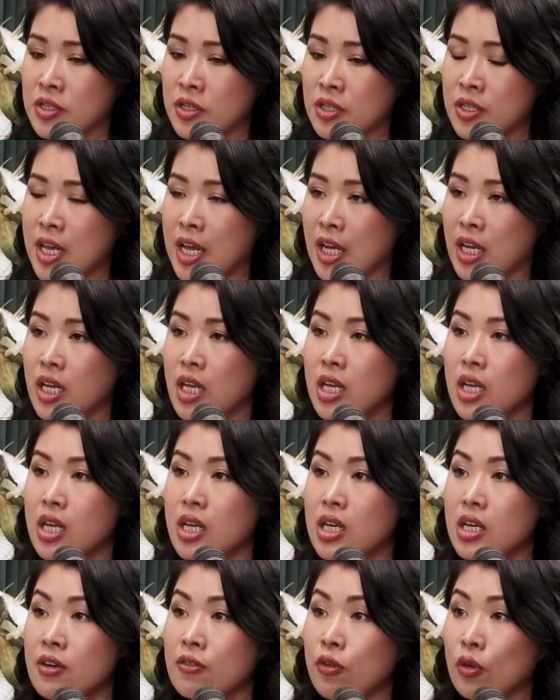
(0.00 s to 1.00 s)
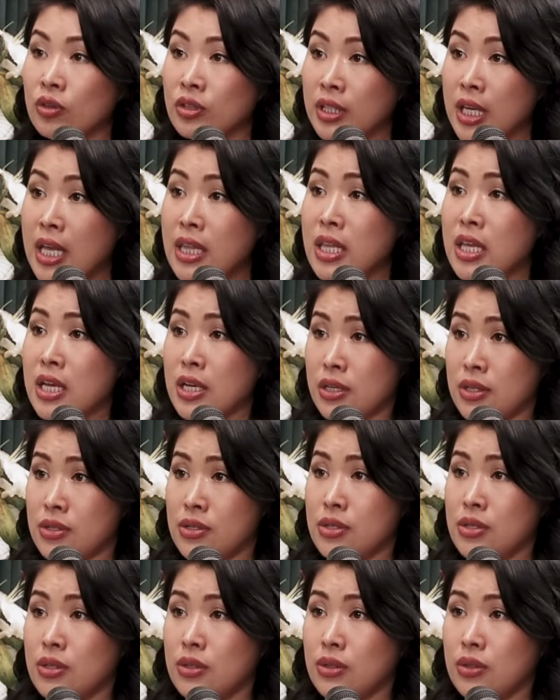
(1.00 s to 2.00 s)
13 for 10
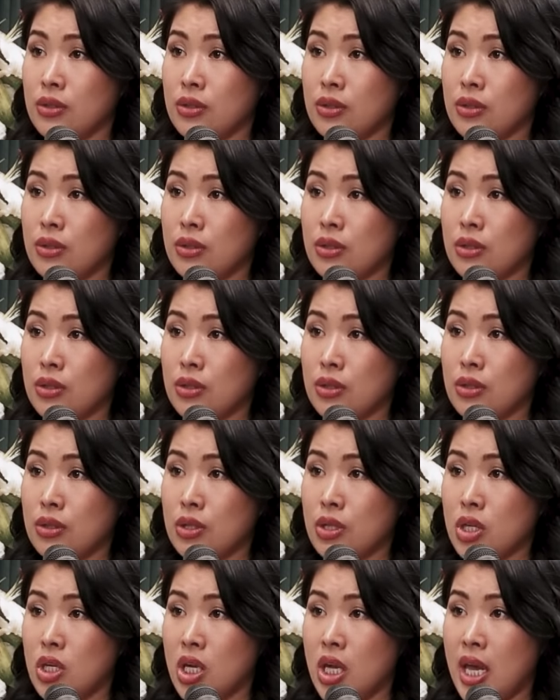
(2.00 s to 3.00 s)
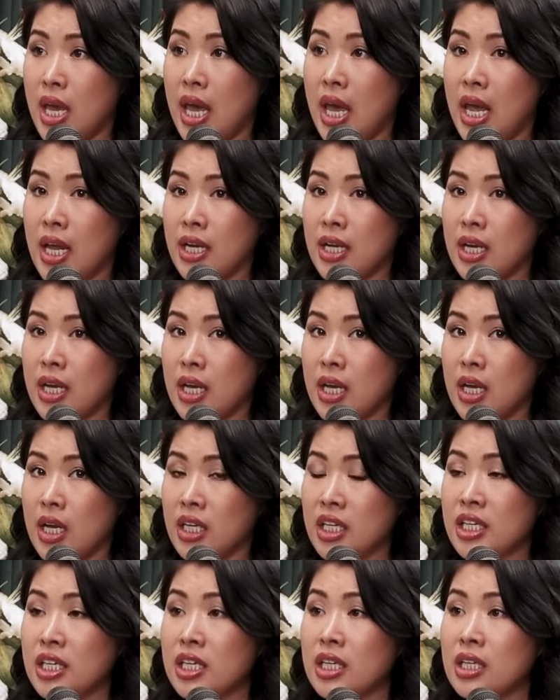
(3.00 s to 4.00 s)
years. And
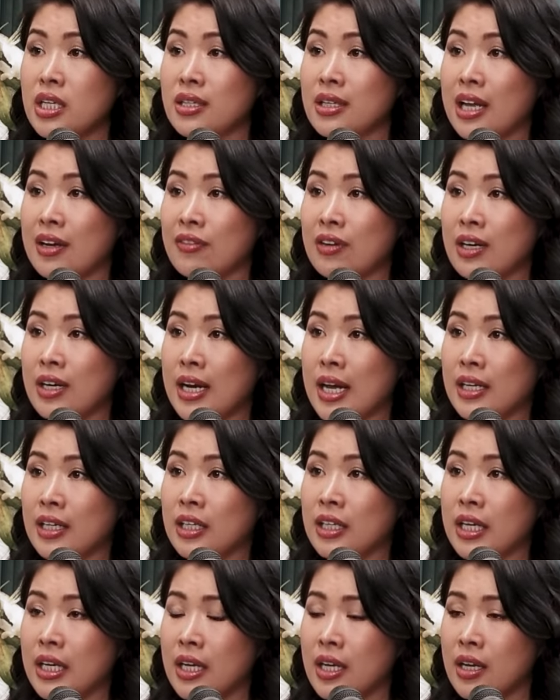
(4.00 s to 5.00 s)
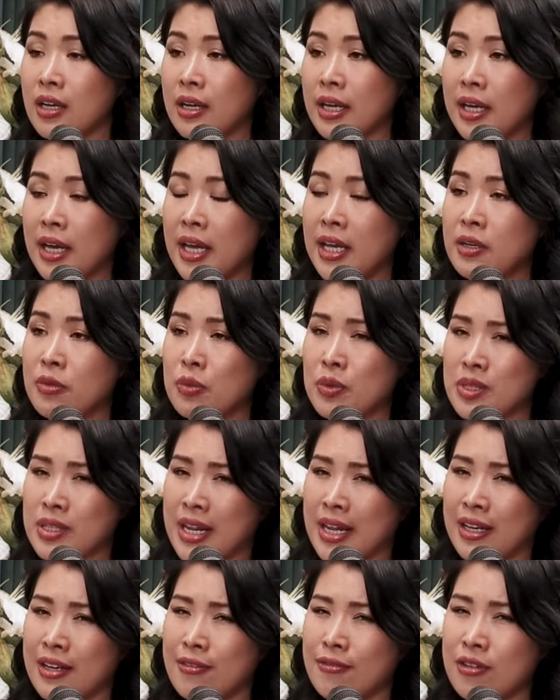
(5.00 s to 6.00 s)
he never let her. He was
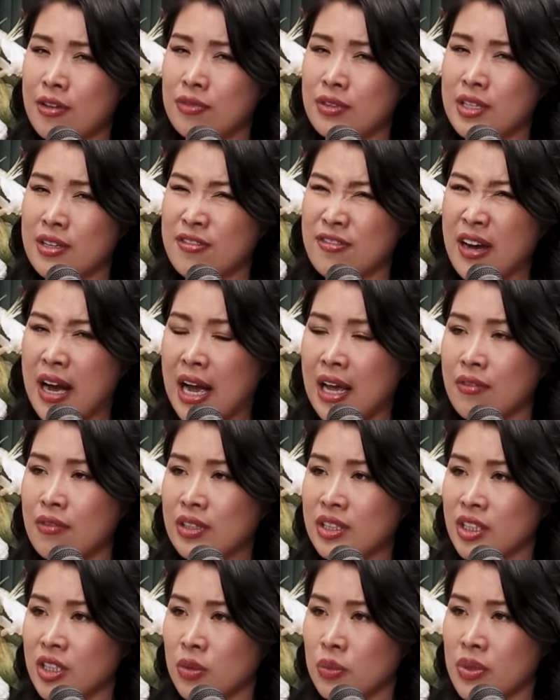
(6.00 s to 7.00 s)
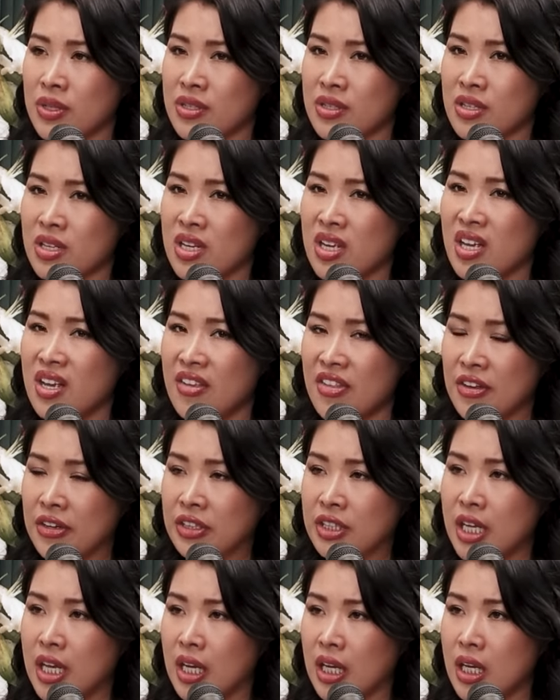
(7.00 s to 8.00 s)
like 55 when she was
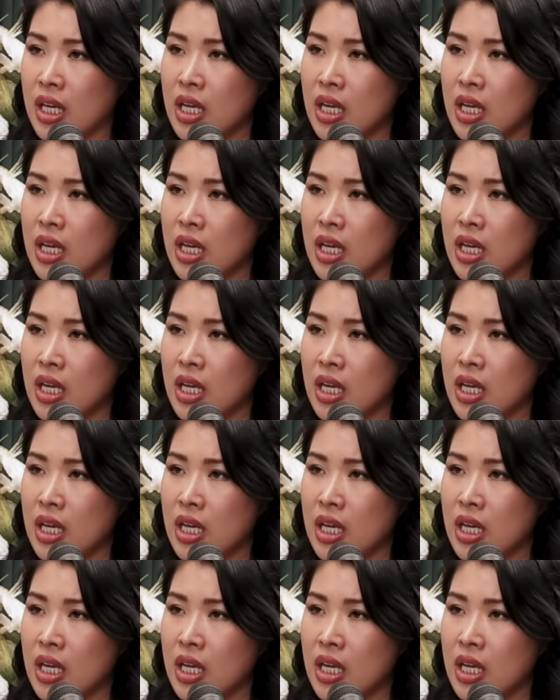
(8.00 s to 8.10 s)
13.